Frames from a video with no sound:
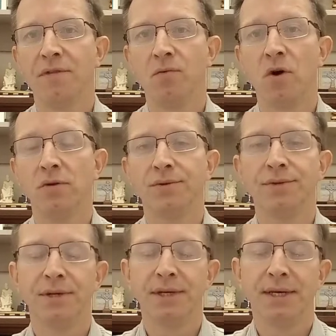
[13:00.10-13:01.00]
the
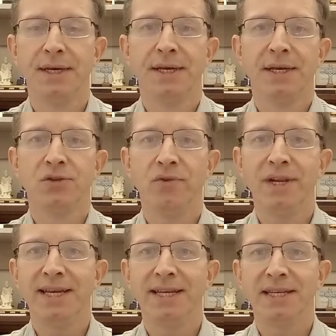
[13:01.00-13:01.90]
walls. So
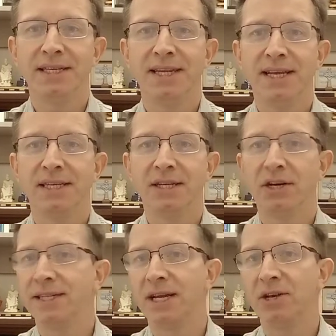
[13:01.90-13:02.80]
really, it doesn't
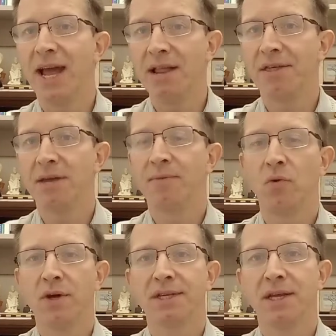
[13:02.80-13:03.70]
necessarily tell you anything about
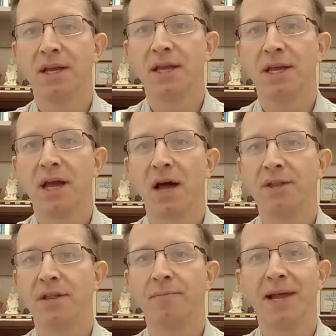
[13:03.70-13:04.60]
what's
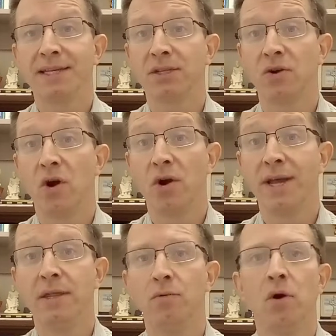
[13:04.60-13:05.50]
under the plaster or
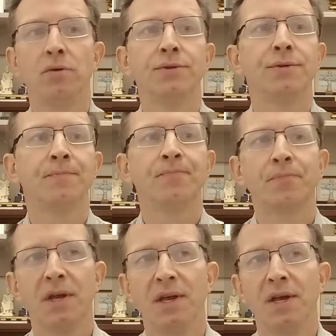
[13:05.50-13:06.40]
in the walls.
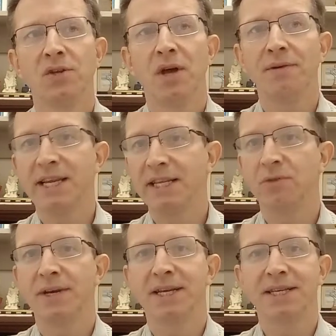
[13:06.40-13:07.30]
So I was a little
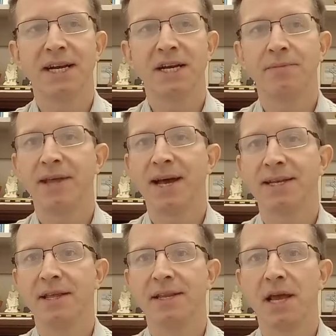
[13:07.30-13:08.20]
bit concerned about that
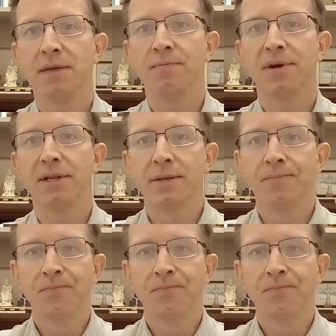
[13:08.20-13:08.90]
at the time, but